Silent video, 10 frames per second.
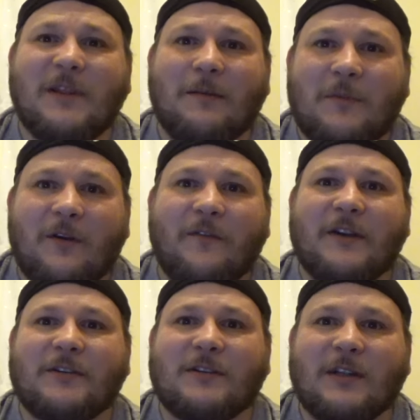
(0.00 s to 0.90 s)
me that
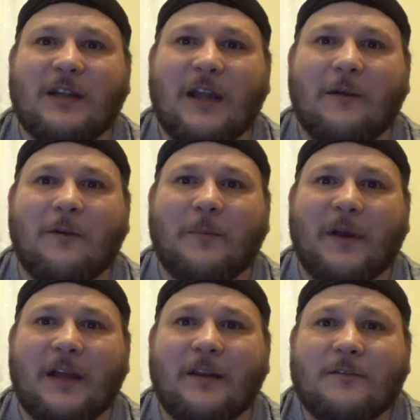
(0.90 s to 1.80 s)
motivation to get up
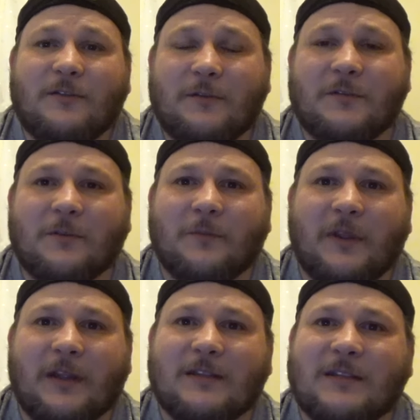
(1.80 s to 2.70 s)
and do
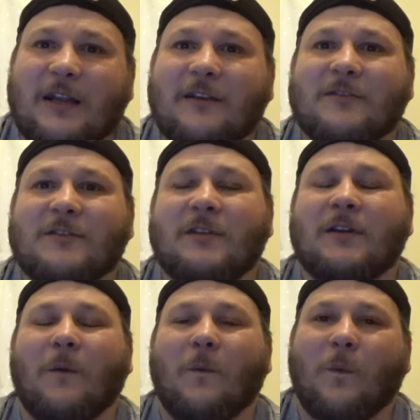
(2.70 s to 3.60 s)
something instead of just
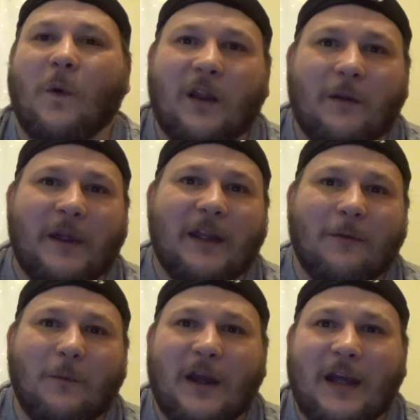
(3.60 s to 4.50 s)
wallowing
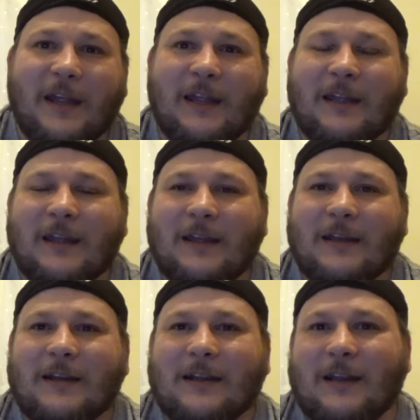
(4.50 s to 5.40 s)
away,
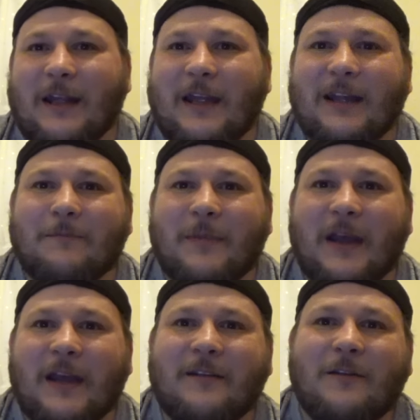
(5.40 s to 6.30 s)
laying in
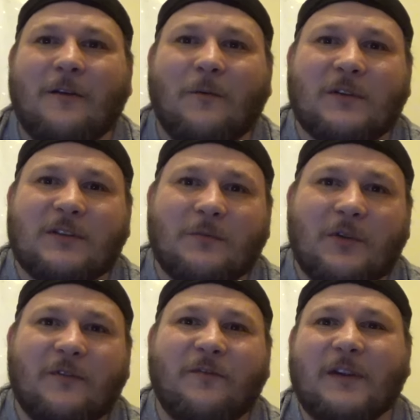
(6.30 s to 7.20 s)
bed, not wanting to
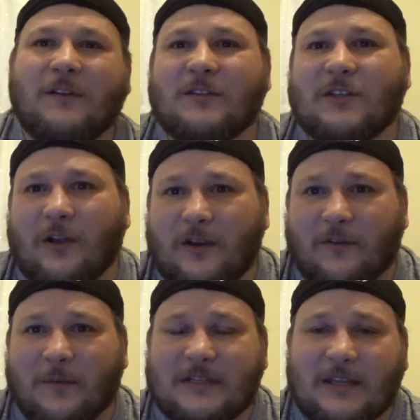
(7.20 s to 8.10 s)
move, feeling sorry
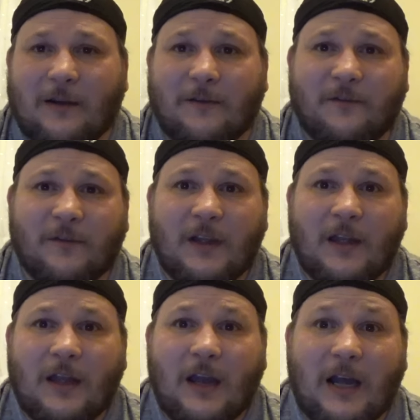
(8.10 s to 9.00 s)
for myself.
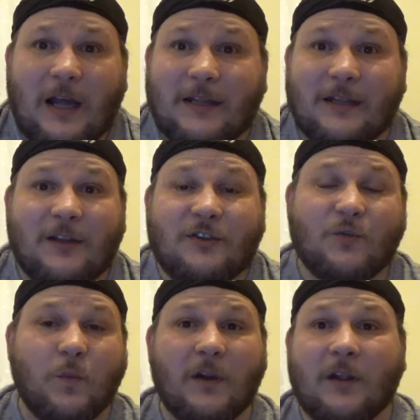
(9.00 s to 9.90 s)
And I
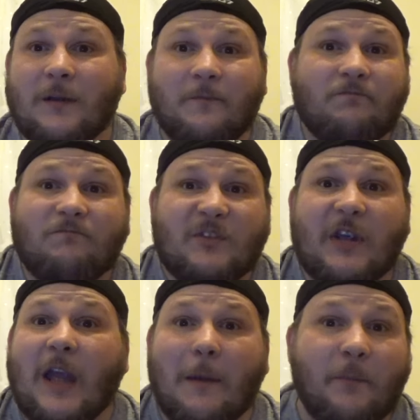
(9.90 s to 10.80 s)
just want to
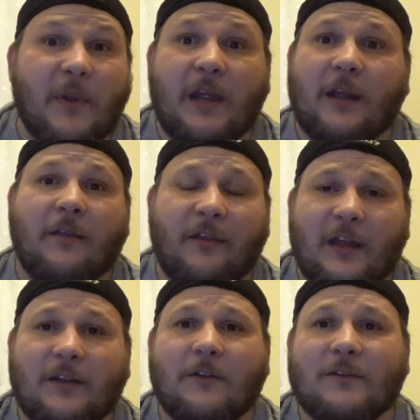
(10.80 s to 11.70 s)
say a big
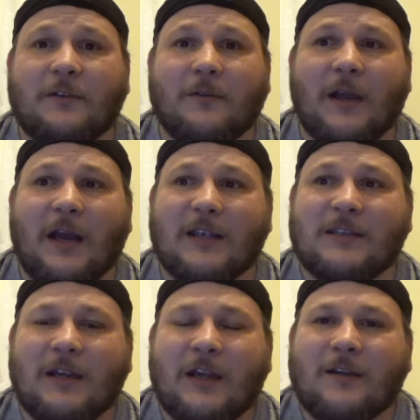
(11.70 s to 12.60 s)
thank you to you
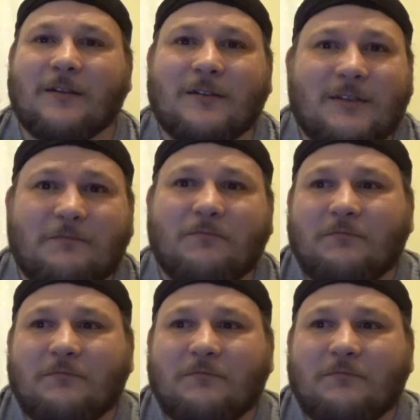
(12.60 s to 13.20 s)
guys because